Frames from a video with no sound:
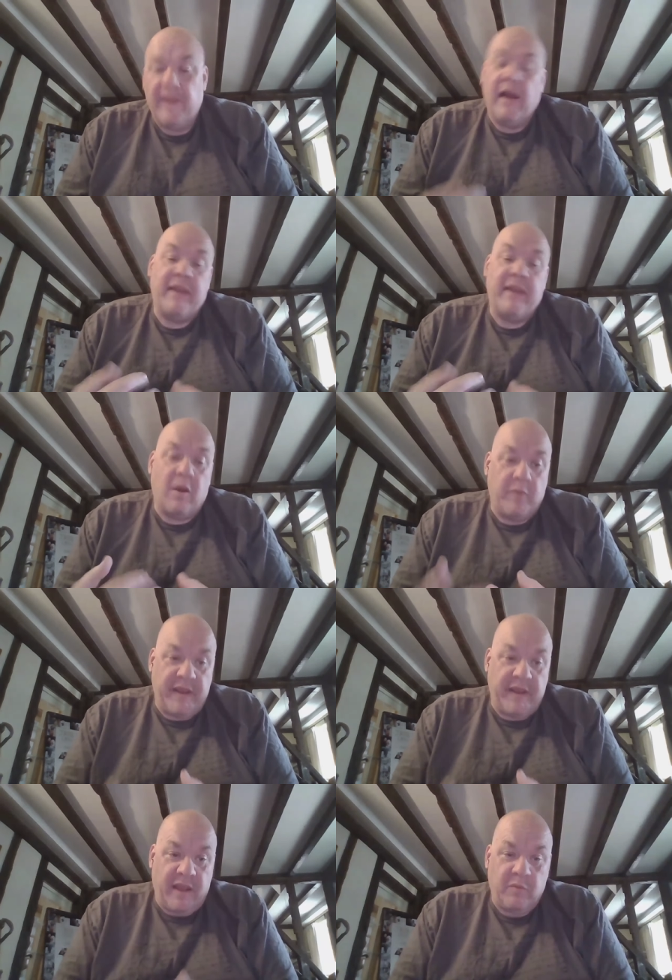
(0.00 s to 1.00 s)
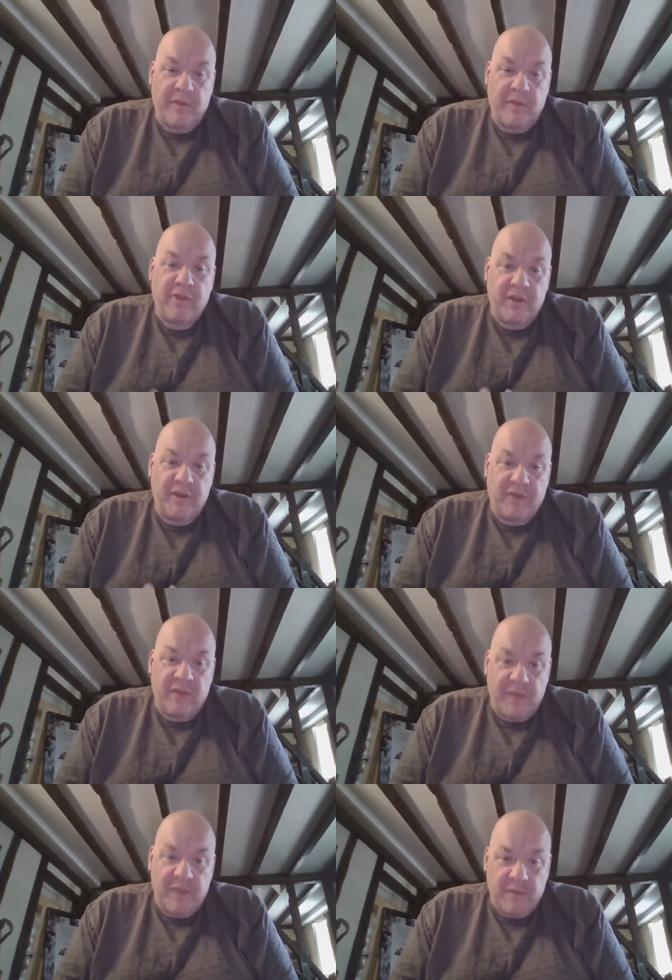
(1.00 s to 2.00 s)
and that will be again be
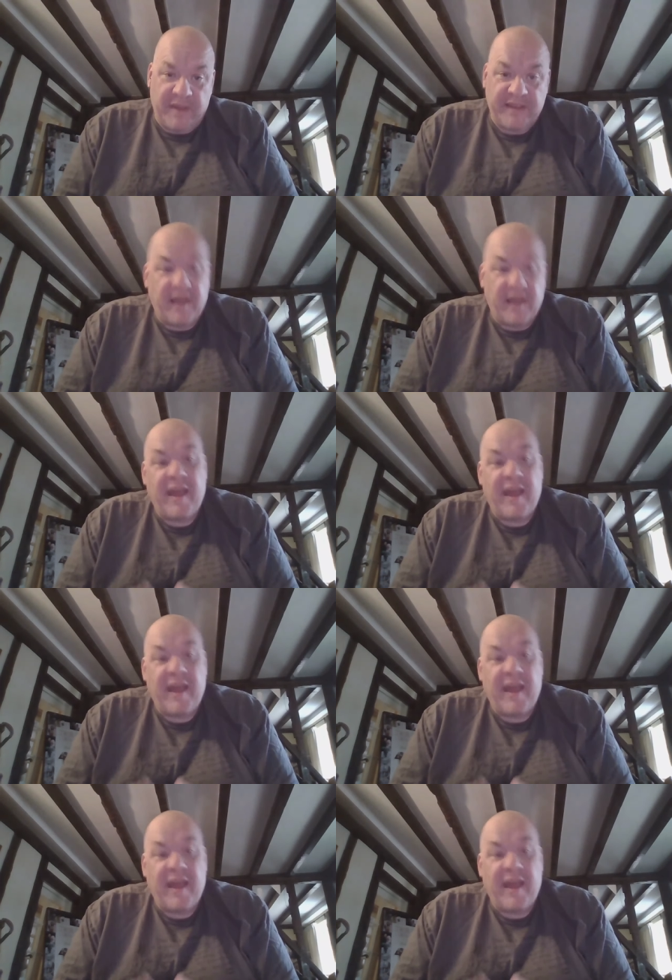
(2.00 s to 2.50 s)
35mm